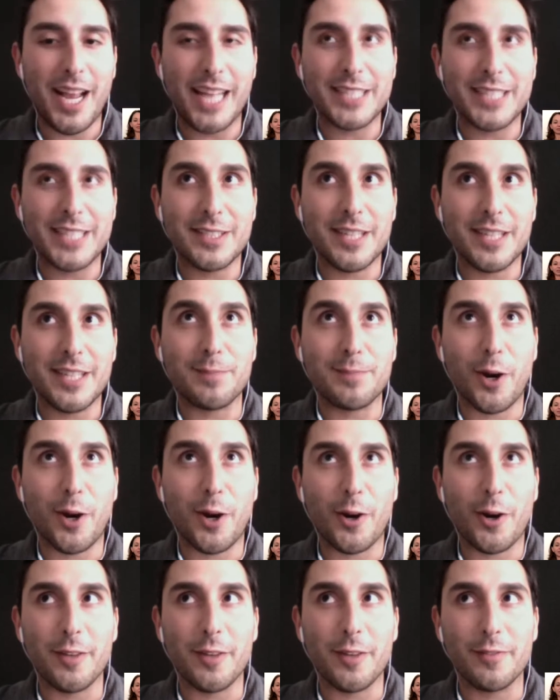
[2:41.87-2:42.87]
as
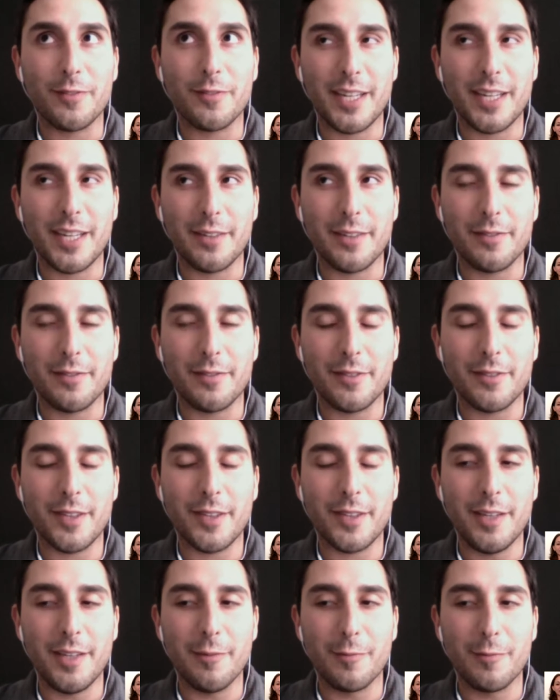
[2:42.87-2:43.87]
part of kind of
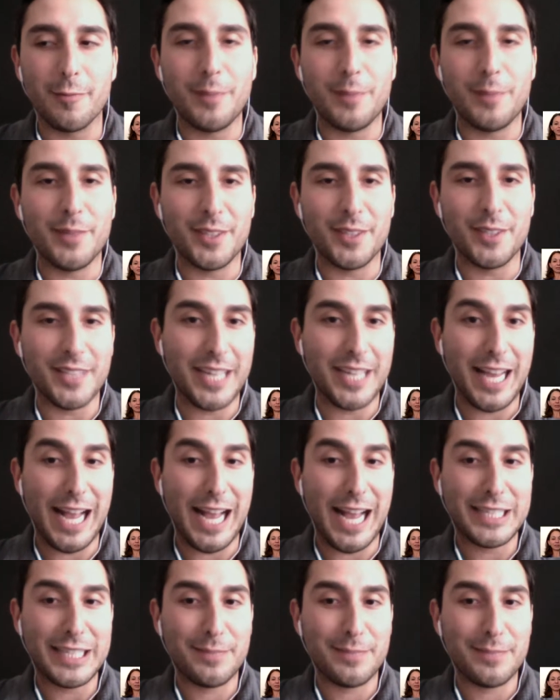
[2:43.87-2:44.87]
the rebuilding
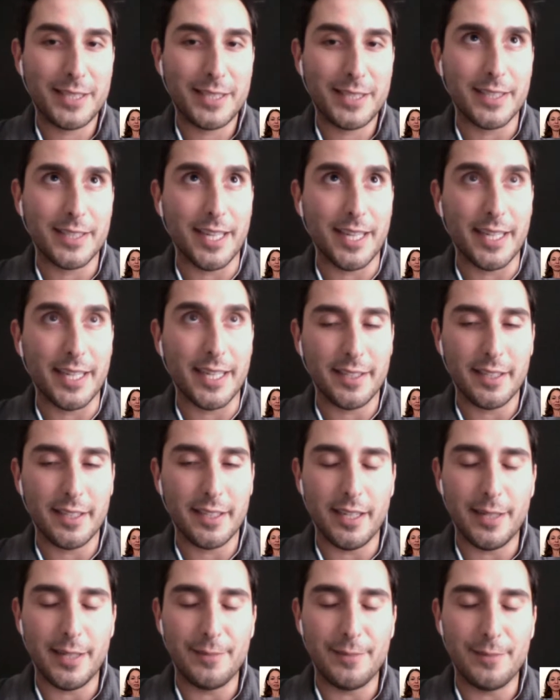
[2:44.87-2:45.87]
aspect,
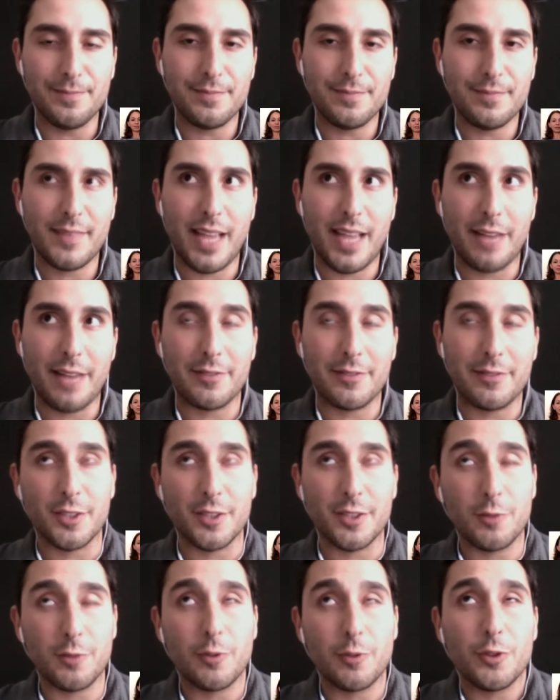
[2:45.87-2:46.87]
and
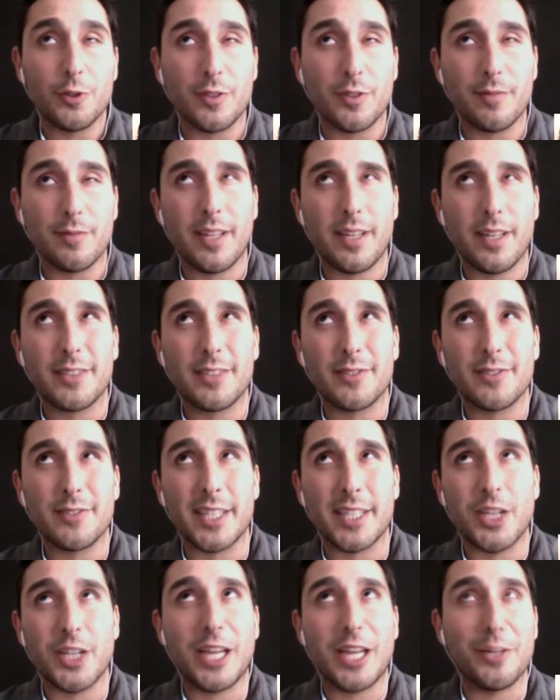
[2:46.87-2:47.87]
after usually it was
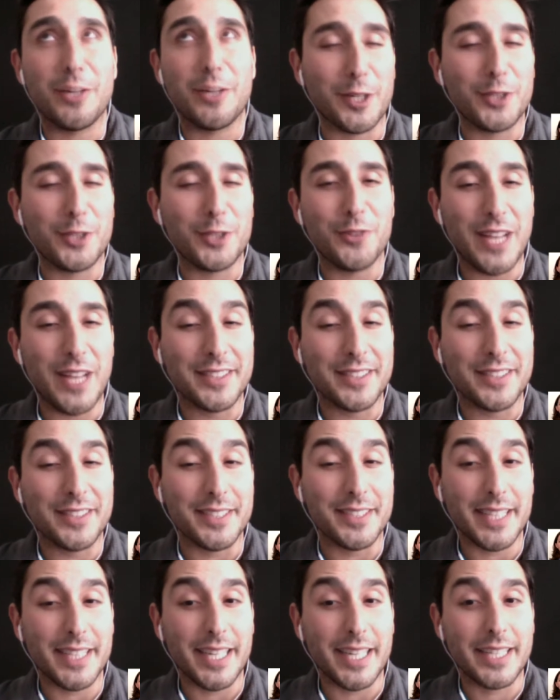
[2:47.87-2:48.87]
like January
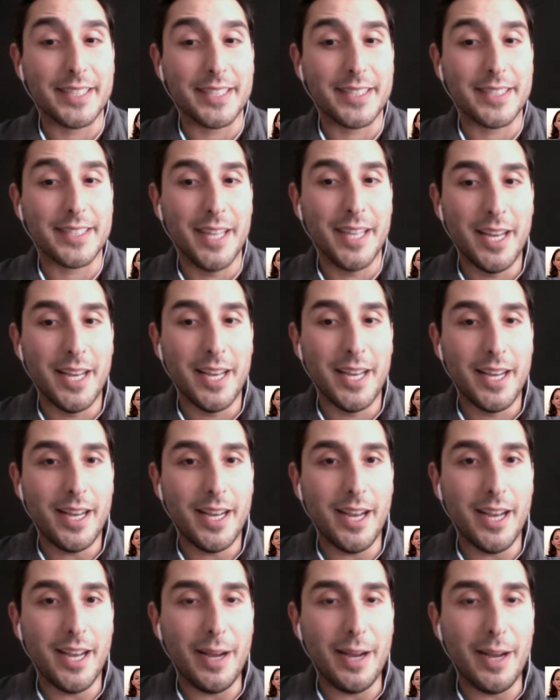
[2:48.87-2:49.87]
2006.
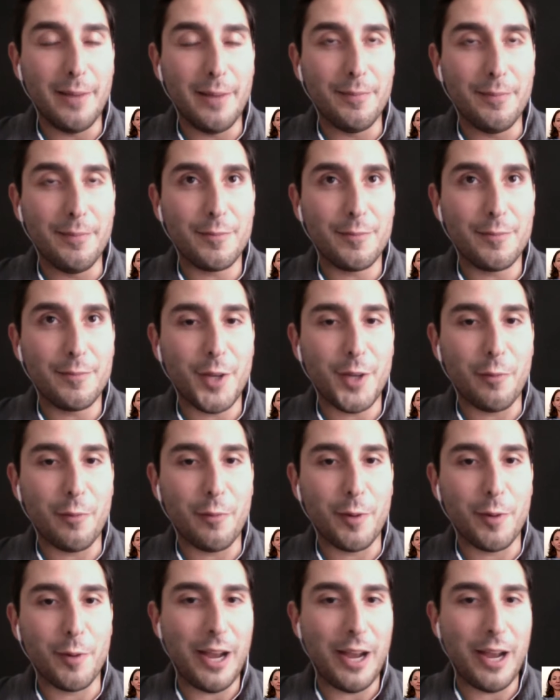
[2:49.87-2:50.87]
We
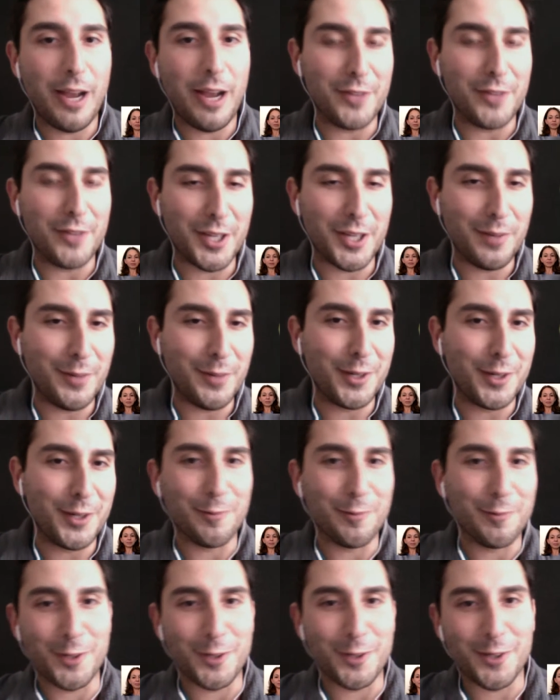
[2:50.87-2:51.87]
were out in the
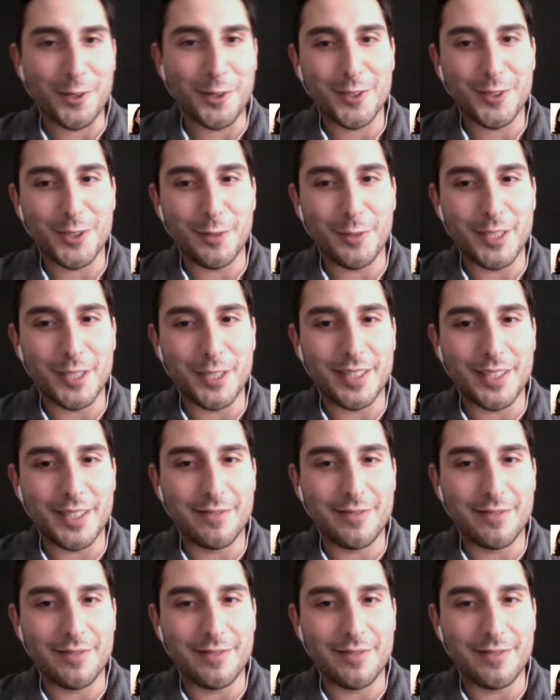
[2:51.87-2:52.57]
community, we were doing